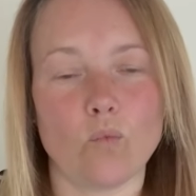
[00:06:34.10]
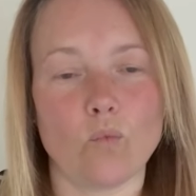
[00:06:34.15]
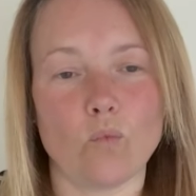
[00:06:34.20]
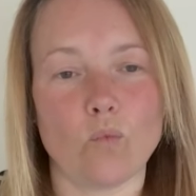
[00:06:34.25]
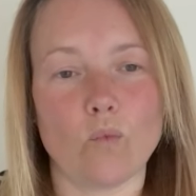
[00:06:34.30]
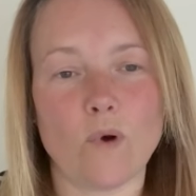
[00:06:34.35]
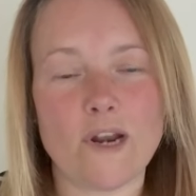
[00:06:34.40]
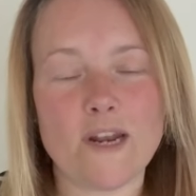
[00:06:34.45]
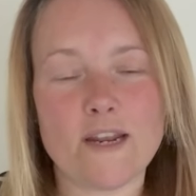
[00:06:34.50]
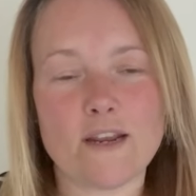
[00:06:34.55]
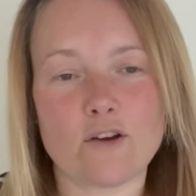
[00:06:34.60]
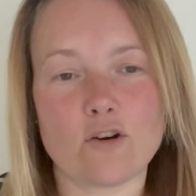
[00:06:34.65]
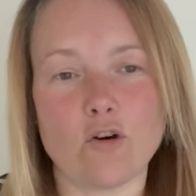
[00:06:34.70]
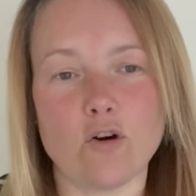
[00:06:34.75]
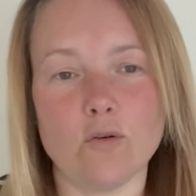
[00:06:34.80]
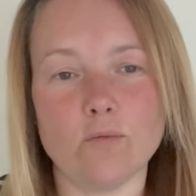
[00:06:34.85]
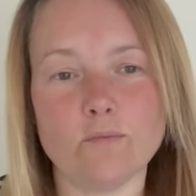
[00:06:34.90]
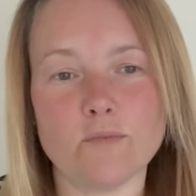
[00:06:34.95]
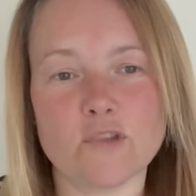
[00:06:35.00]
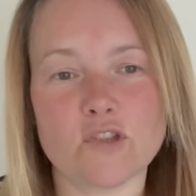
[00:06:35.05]
When it
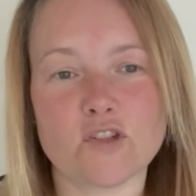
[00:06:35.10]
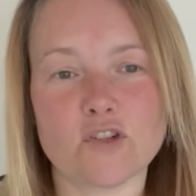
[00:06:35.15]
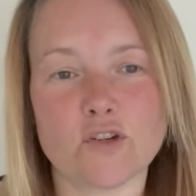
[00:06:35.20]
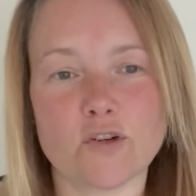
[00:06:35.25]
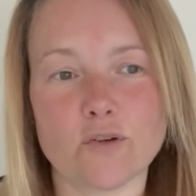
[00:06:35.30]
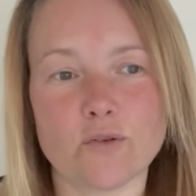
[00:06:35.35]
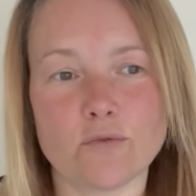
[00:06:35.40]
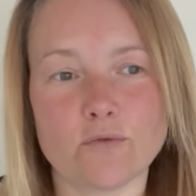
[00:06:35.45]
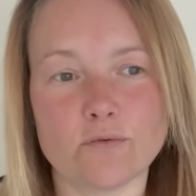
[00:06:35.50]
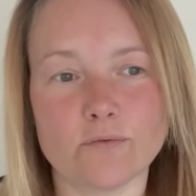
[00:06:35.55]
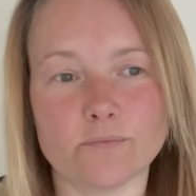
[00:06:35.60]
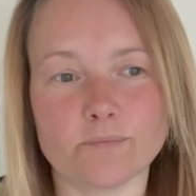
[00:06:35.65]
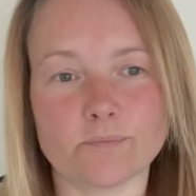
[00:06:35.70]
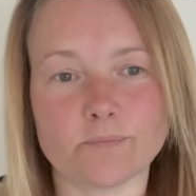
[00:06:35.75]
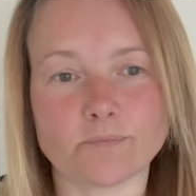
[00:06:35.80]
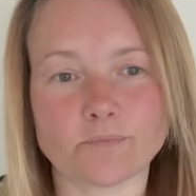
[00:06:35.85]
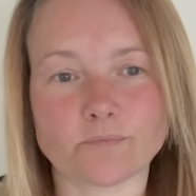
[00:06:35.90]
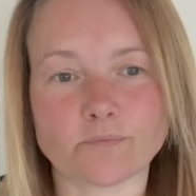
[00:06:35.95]
comes to